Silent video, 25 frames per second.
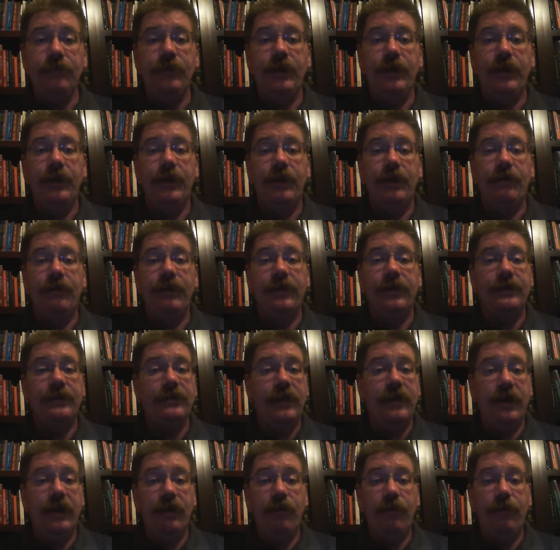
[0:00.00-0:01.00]
it's
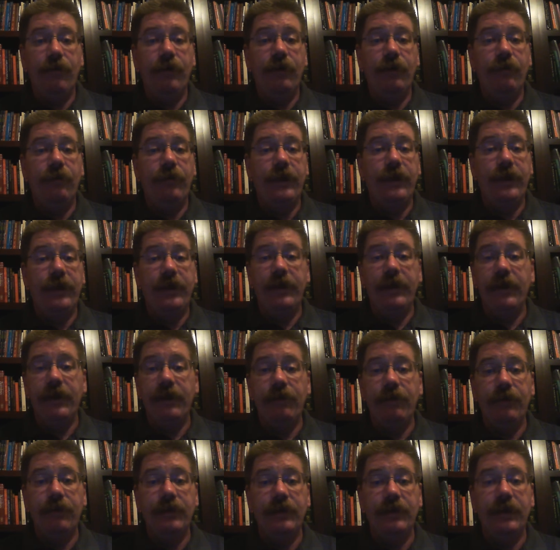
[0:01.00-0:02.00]
not going away
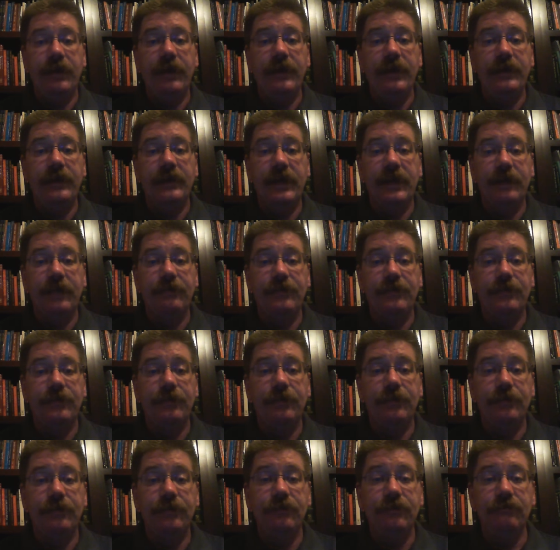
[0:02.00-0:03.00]
anywhere anytime
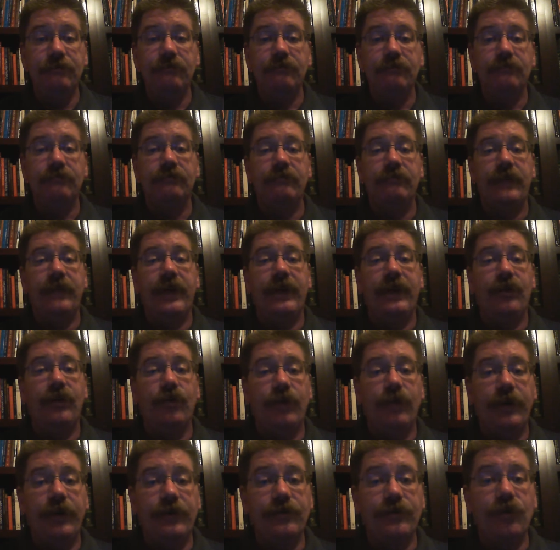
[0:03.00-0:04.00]
soon.
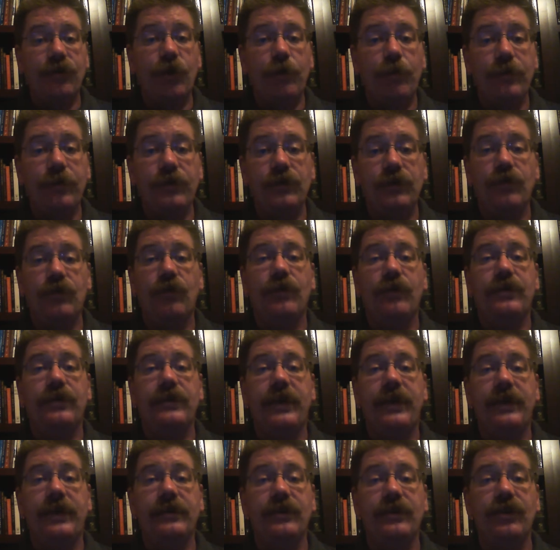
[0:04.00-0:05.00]
Android, it's open
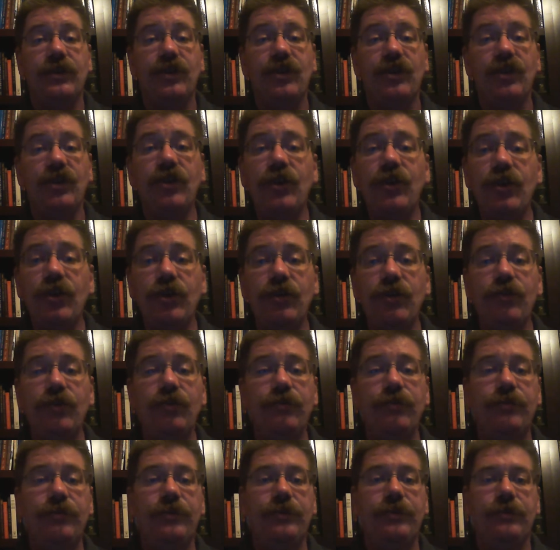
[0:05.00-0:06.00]
source, has
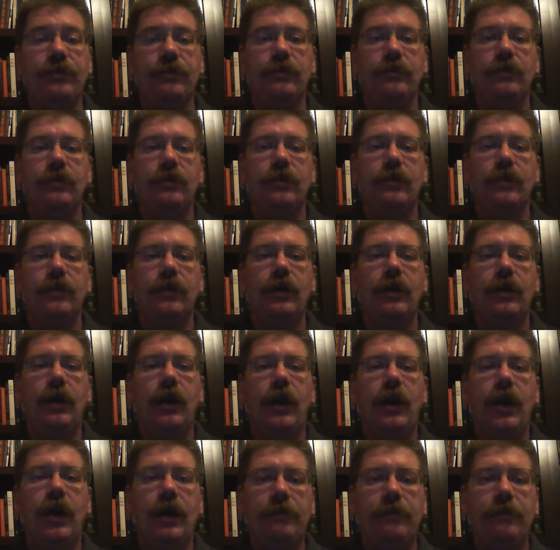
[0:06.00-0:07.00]
huge
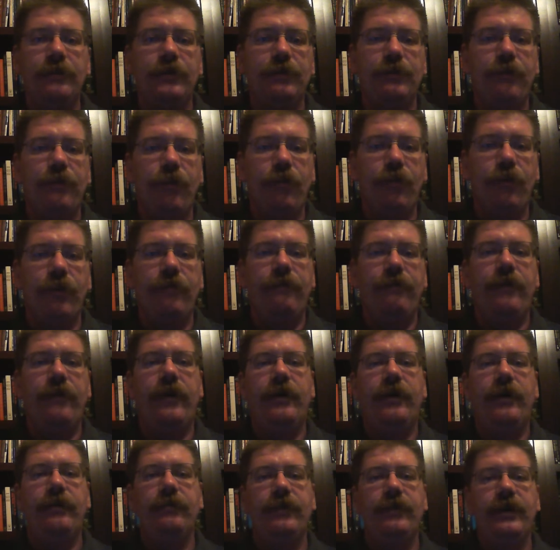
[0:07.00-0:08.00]
support and
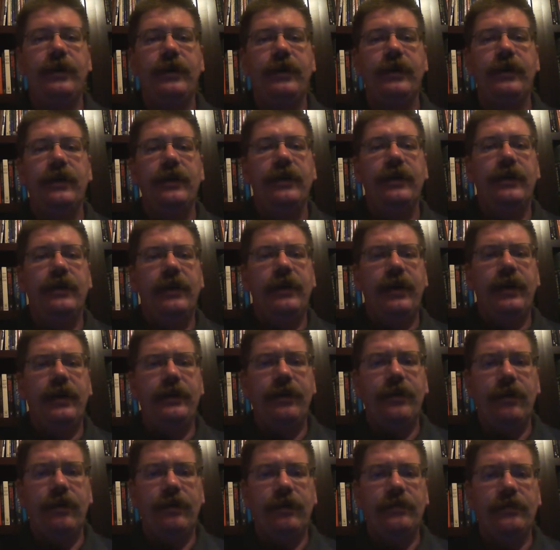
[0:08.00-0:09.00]
following.
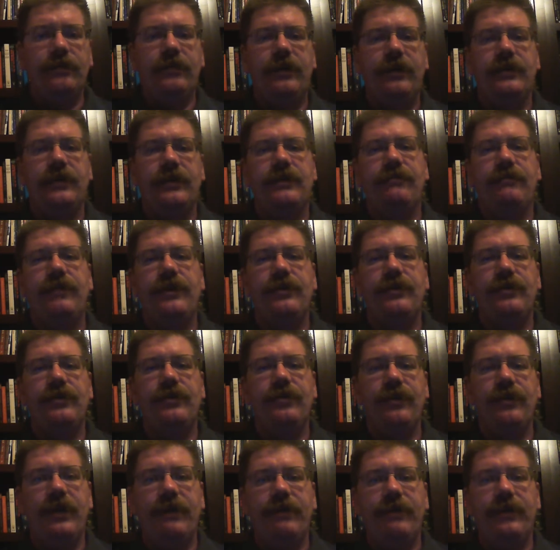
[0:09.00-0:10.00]
And then also, not to mention,
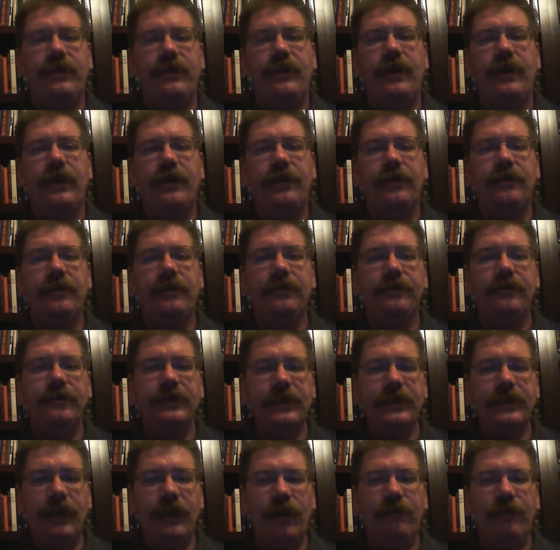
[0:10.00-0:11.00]
you have a lot of
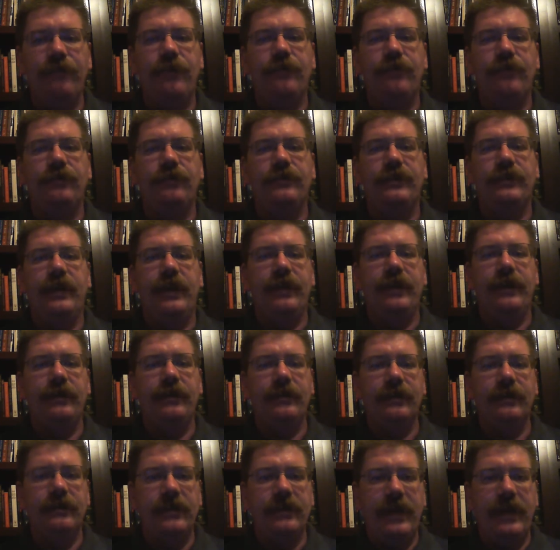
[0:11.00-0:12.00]
cell phones like
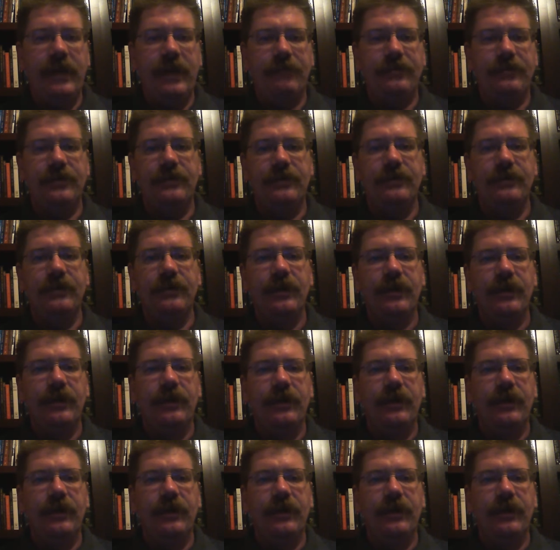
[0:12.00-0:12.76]
the Samsung